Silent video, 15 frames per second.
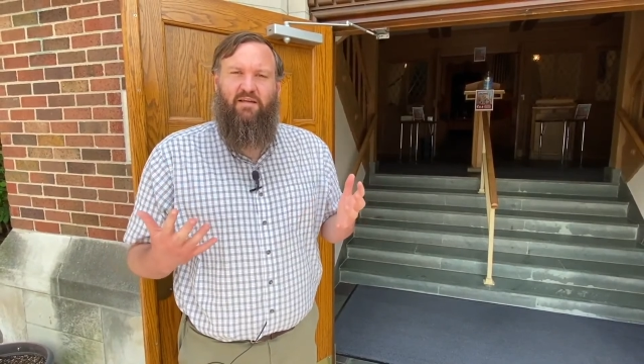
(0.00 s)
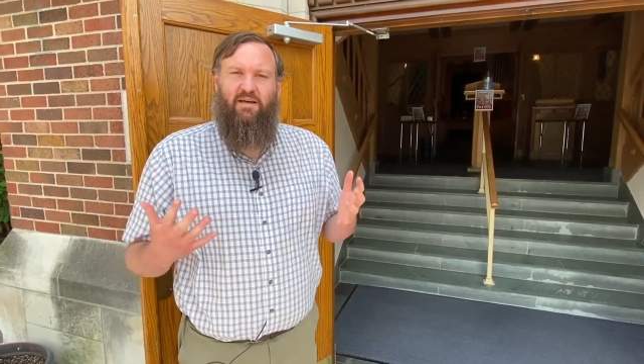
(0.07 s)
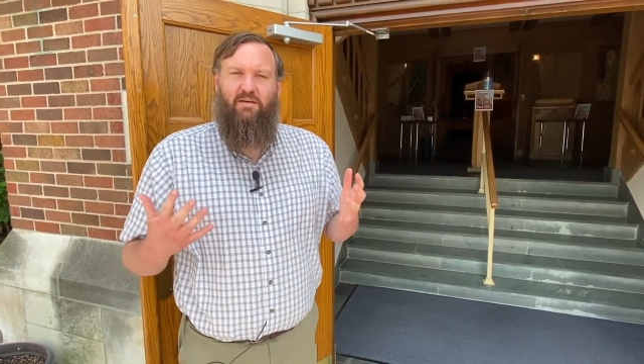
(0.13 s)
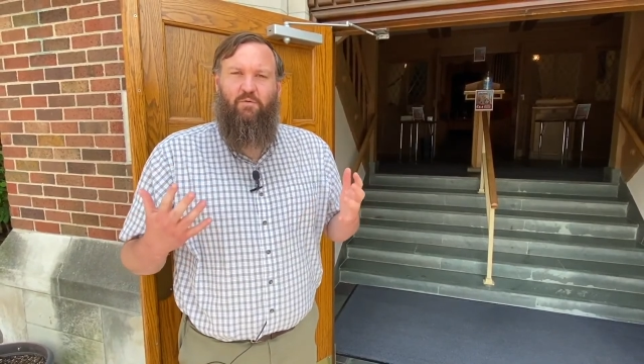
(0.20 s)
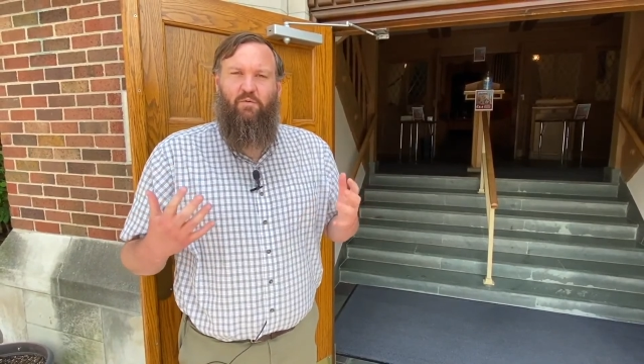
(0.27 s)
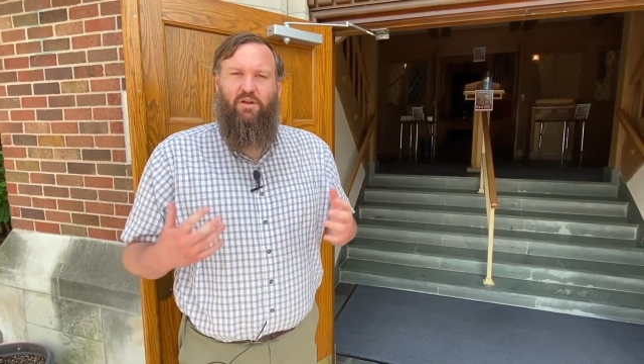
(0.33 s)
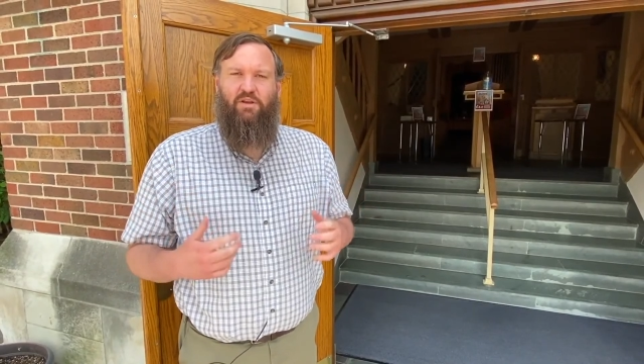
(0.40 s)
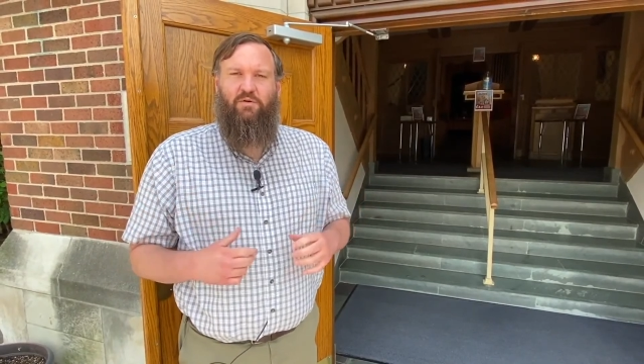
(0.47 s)
like
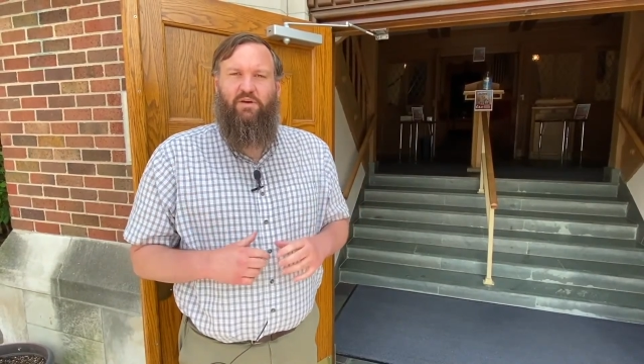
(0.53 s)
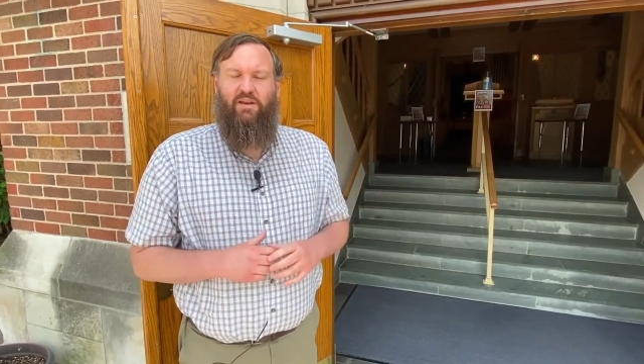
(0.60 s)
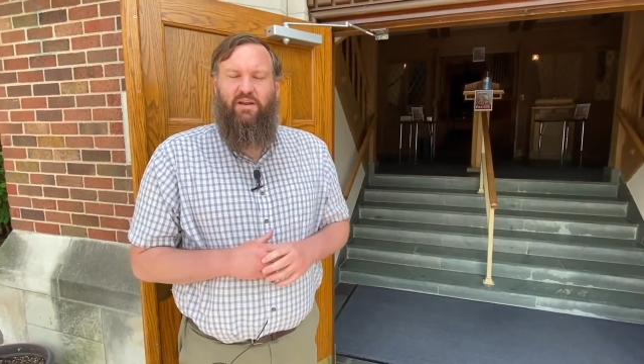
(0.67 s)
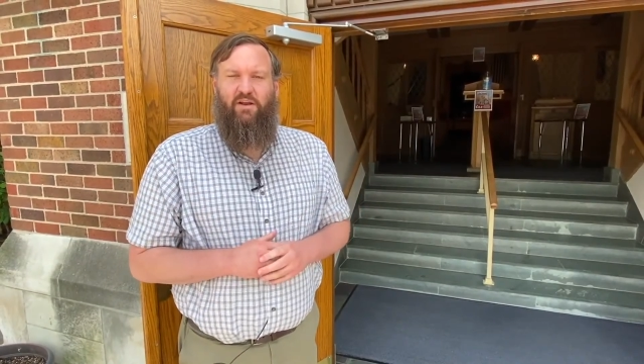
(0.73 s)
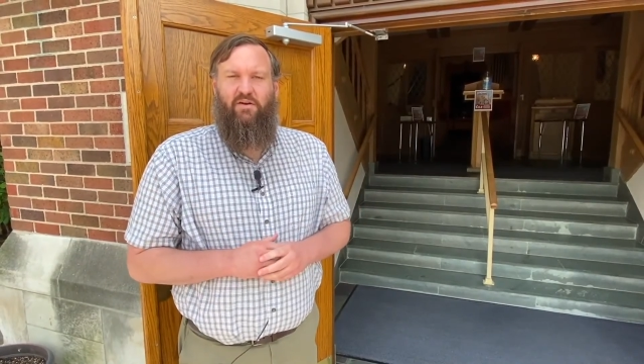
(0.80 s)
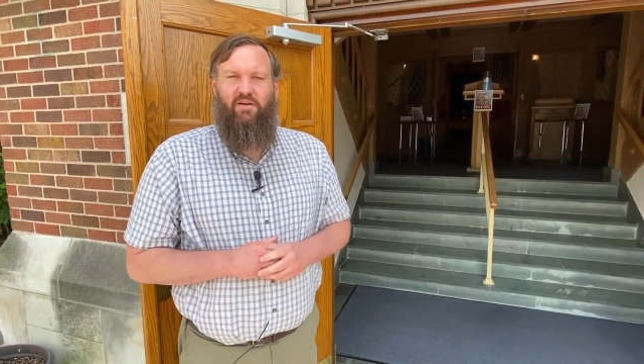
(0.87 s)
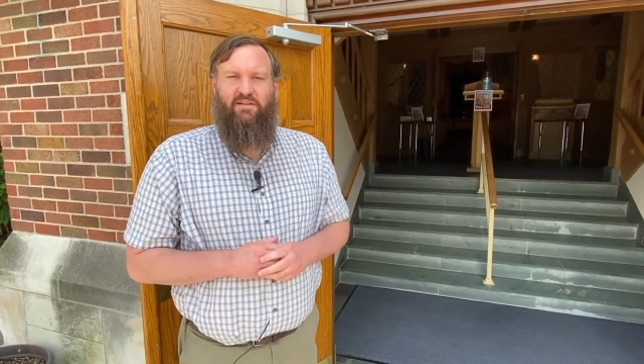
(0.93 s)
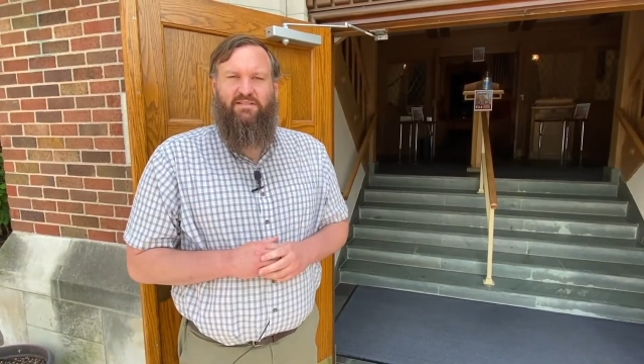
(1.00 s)
when you get
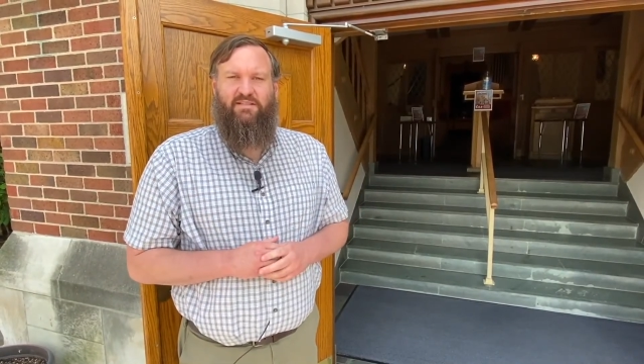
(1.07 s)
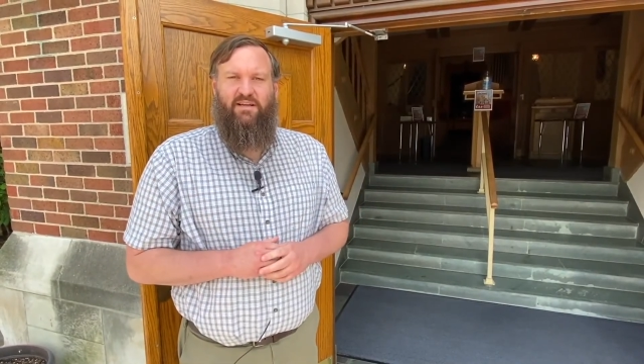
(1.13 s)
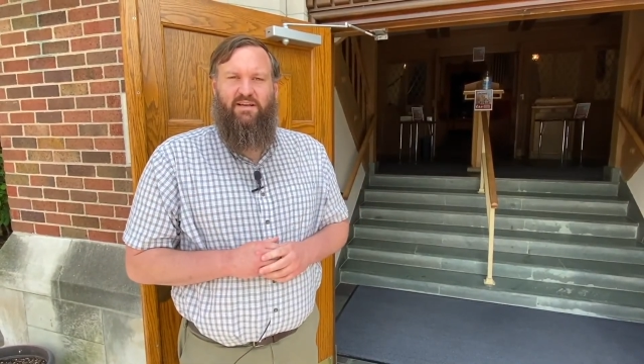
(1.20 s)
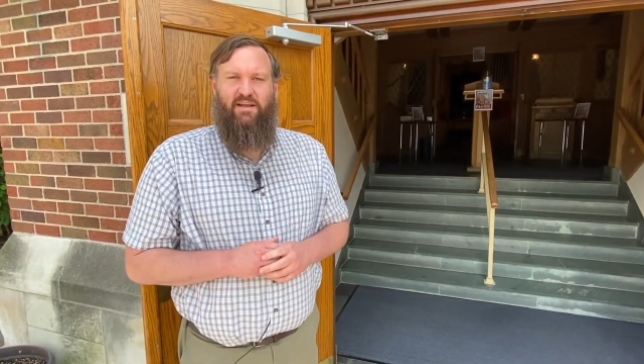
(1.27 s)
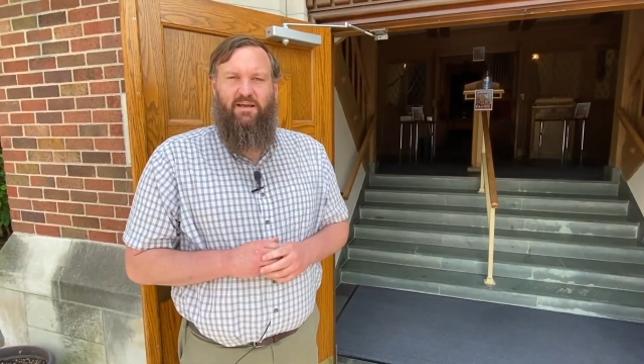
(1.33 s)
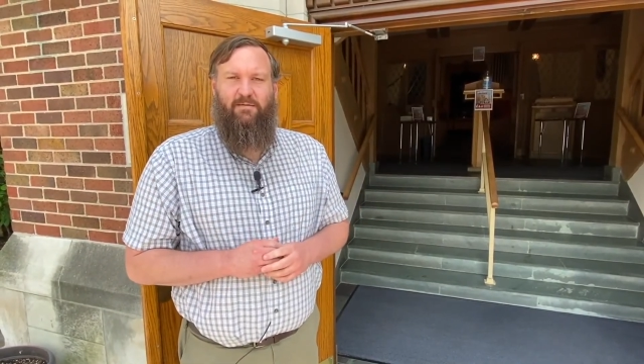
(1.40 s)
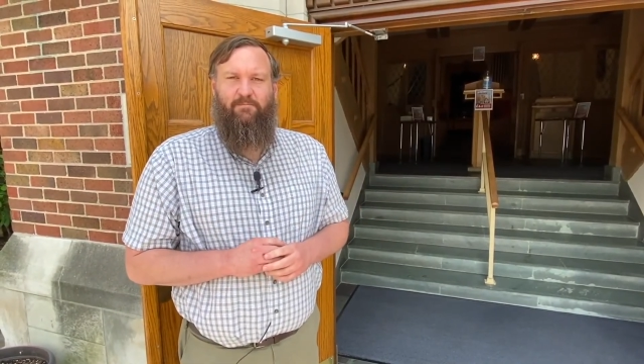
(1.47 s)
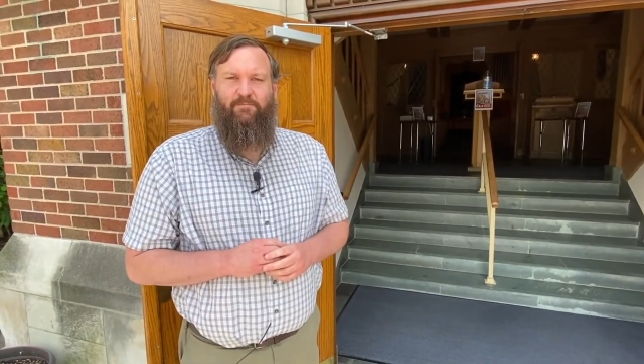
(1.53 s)
here on
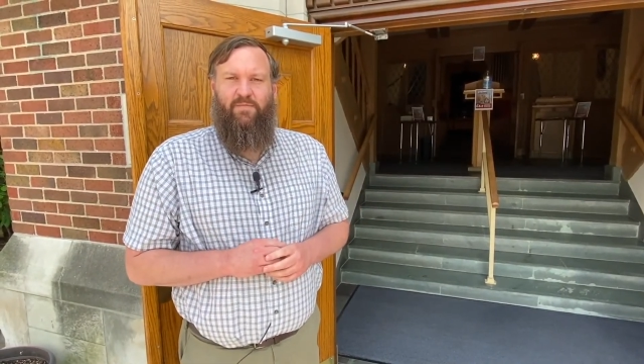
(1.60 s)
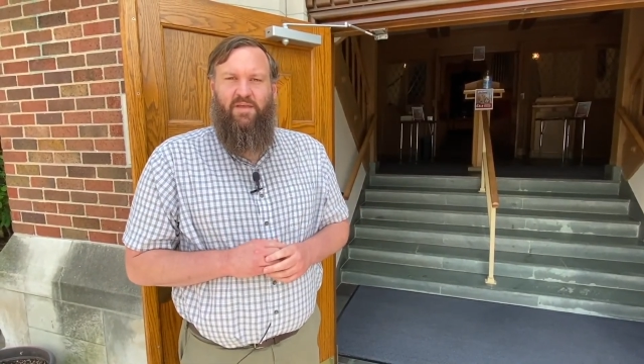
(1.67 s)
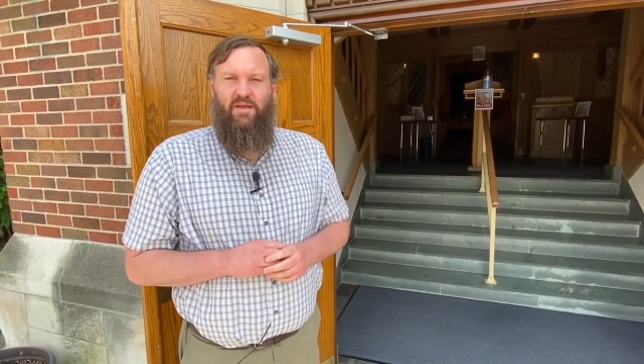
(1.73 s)
Sunday.